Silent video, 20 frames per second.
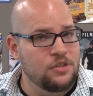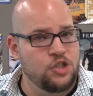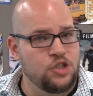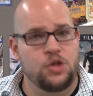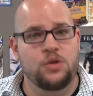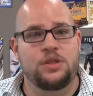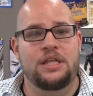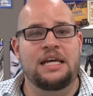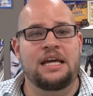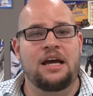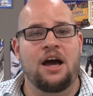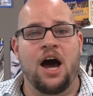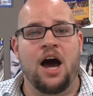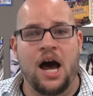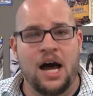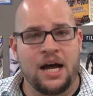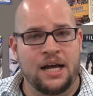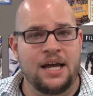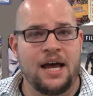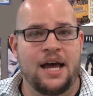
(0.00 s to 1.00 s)
Do you think
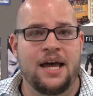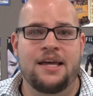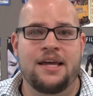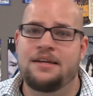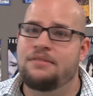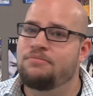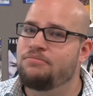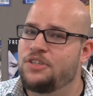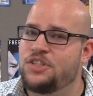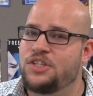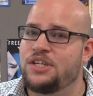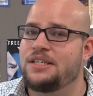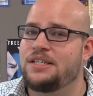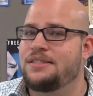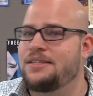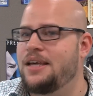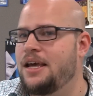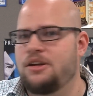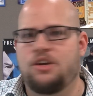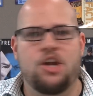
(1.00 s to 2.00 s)
Hawkeye is going
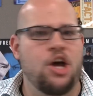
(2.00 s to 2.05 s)
to say,